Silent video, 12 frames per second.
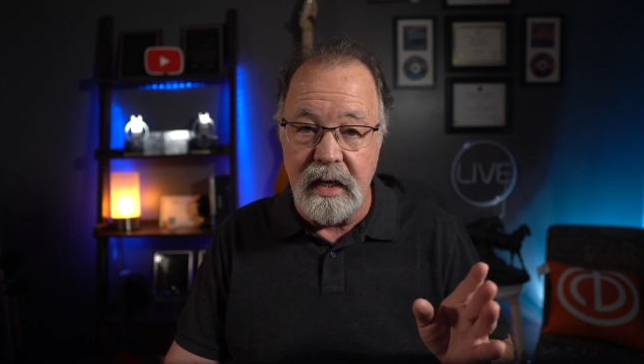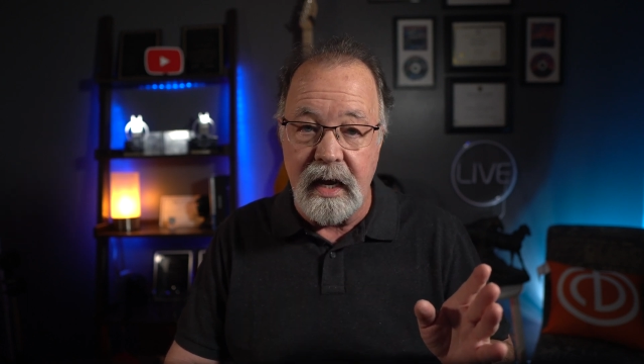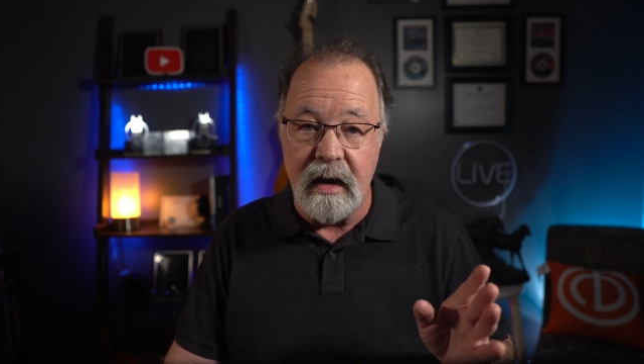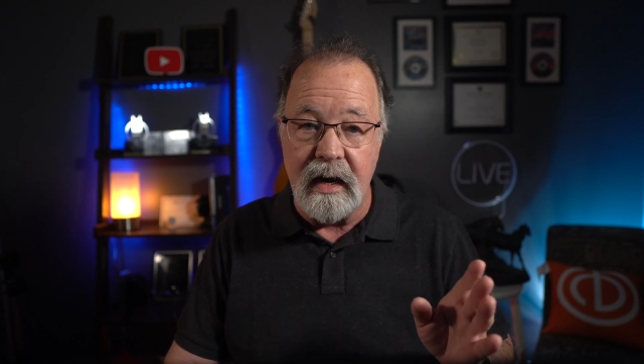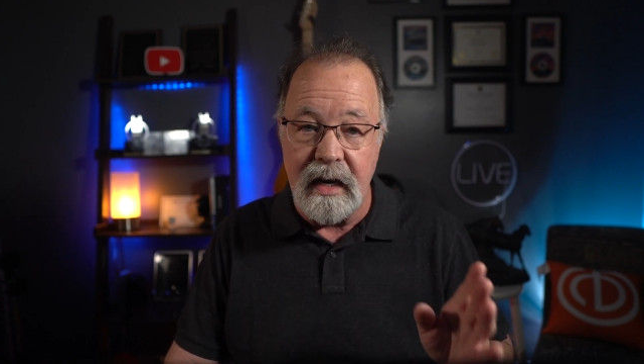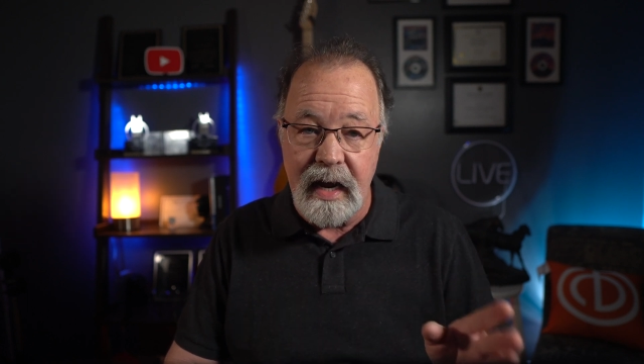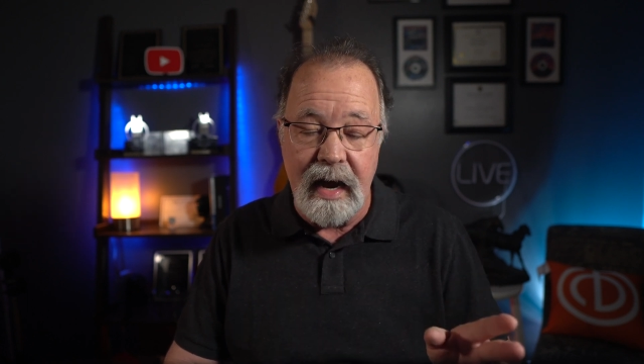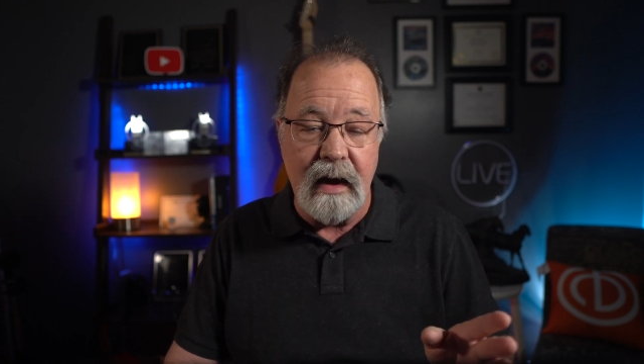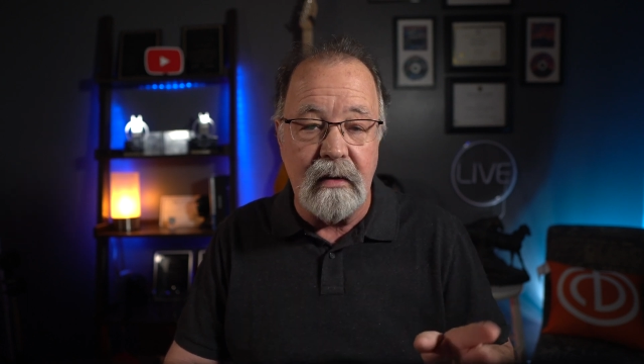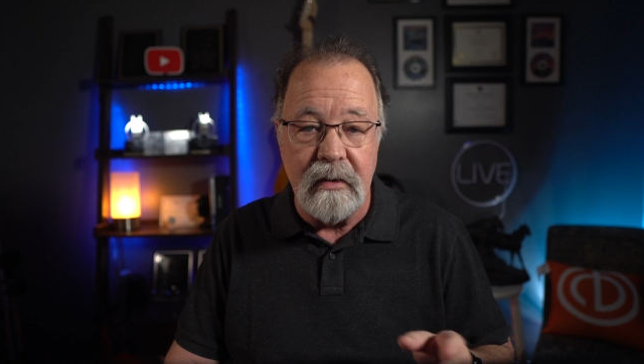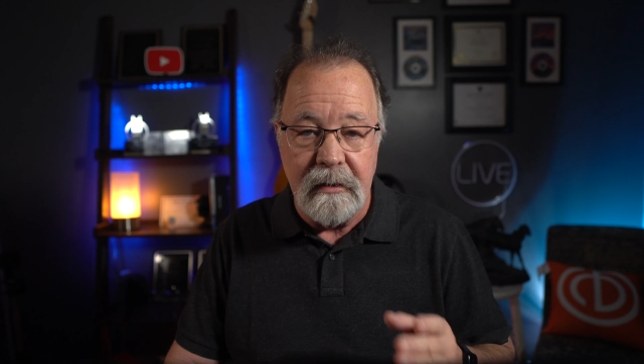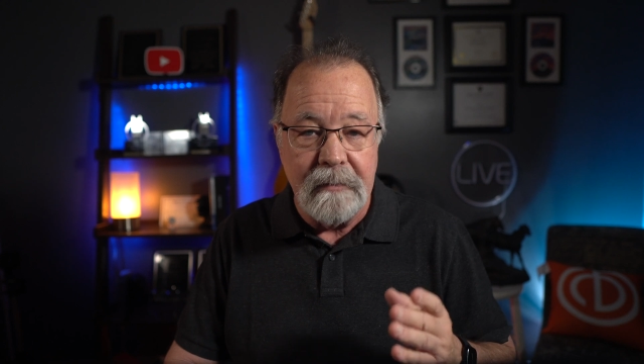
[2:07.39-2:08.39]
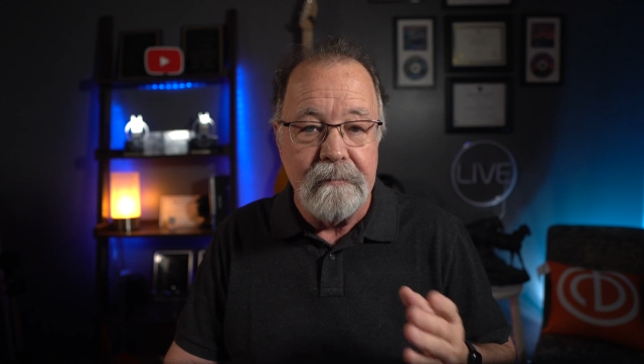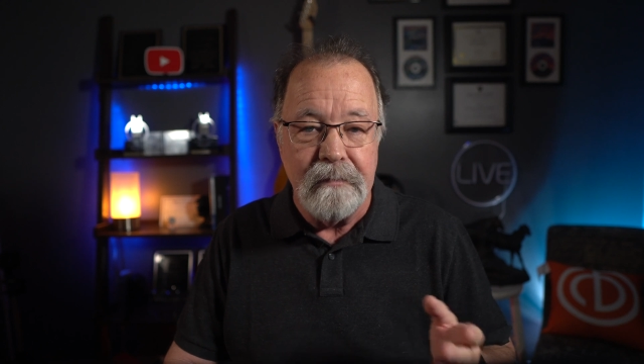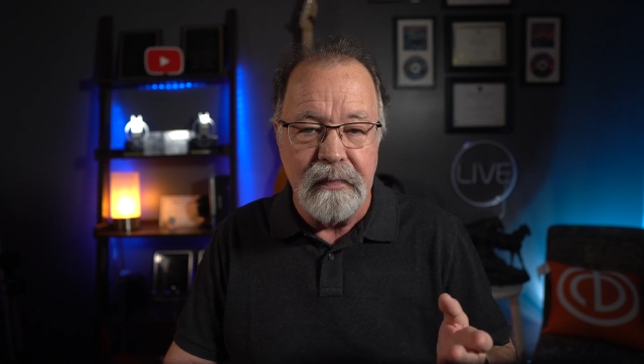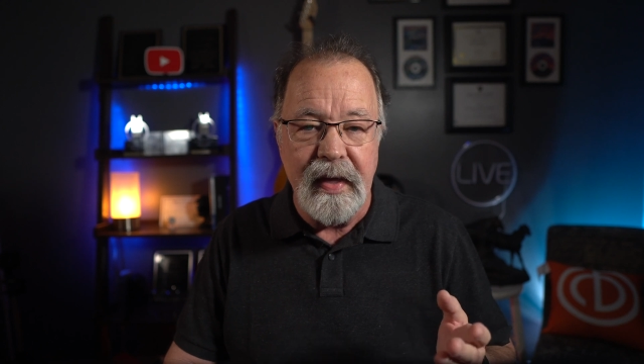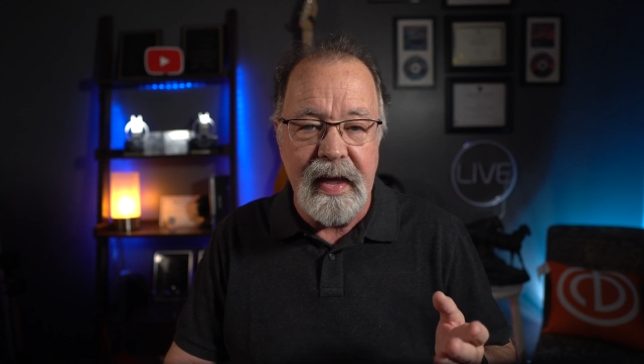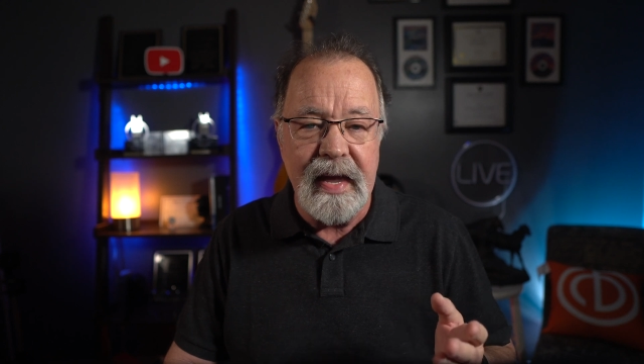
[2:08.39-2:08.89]
County now
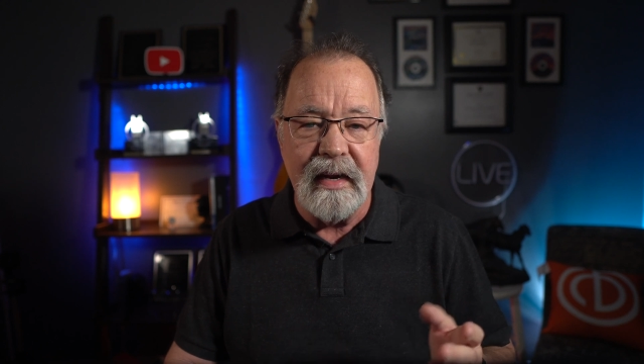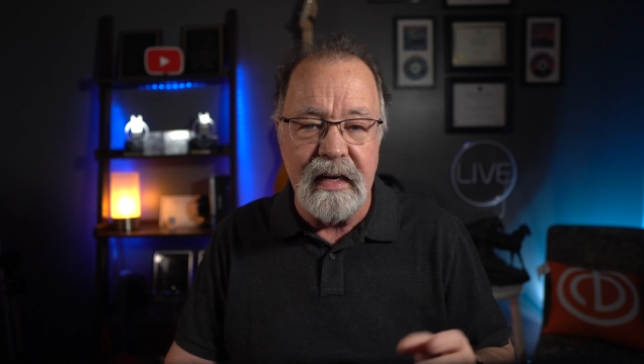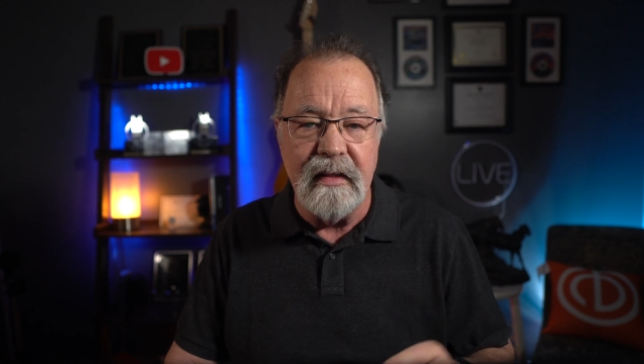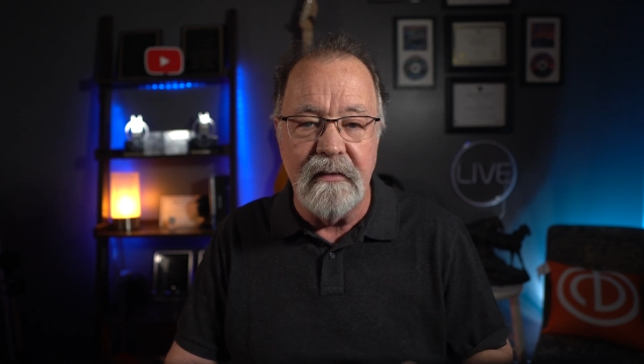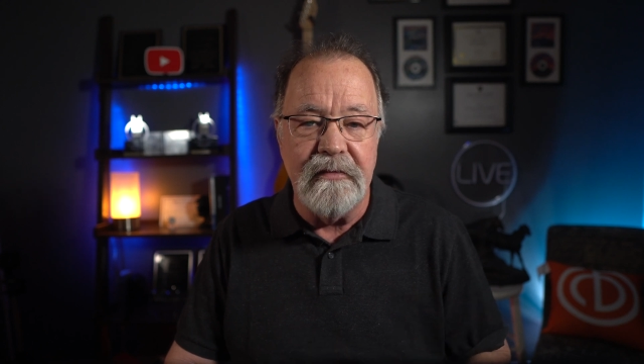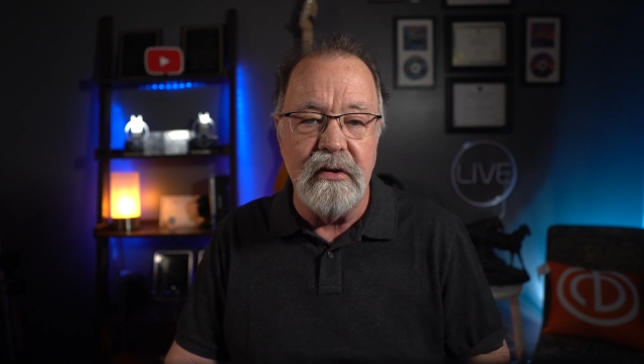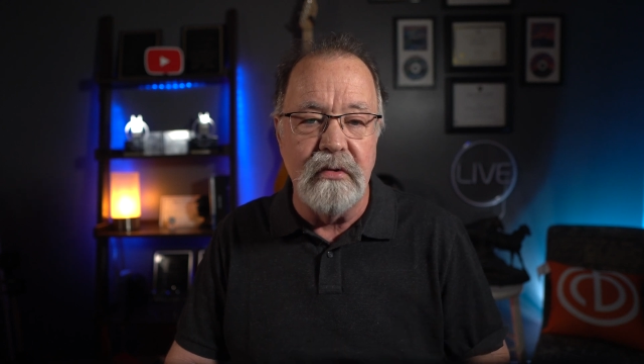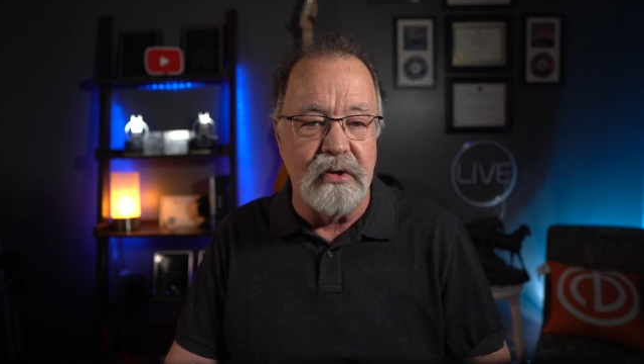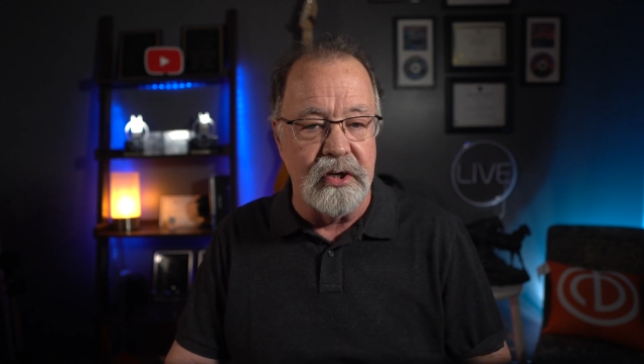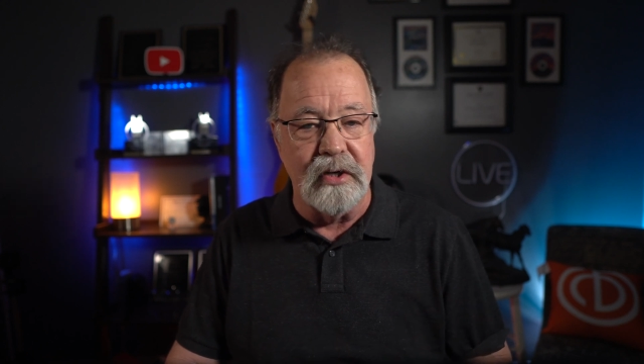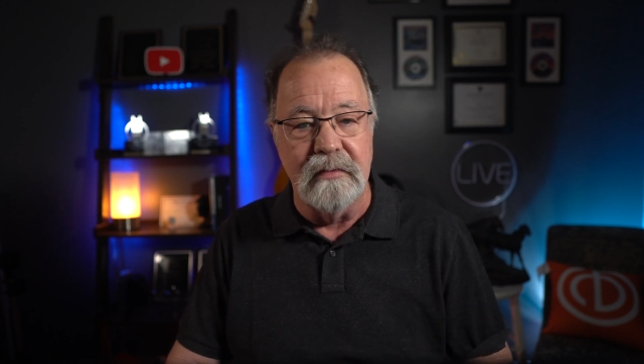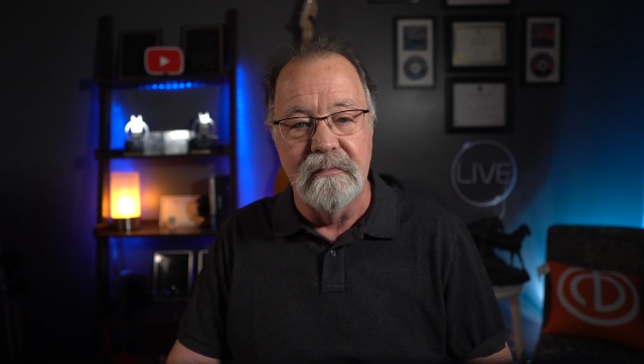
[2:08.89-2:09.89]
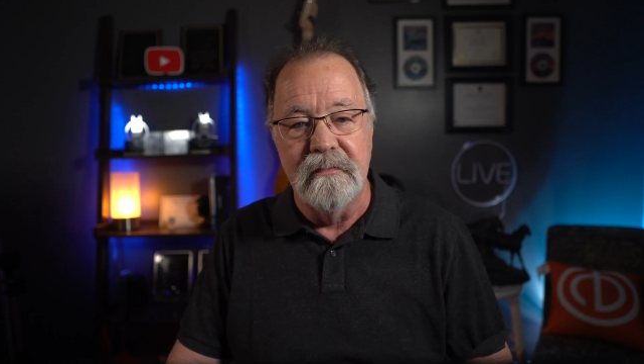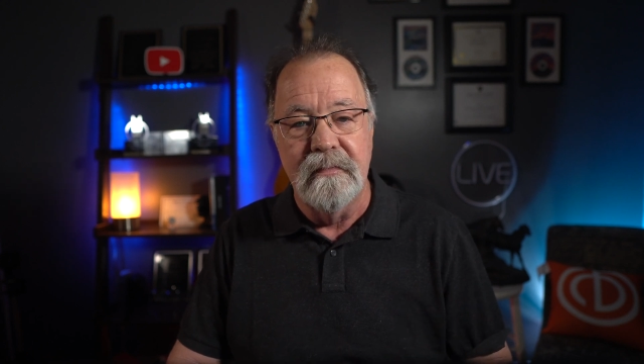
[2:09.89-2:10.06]
and in the future.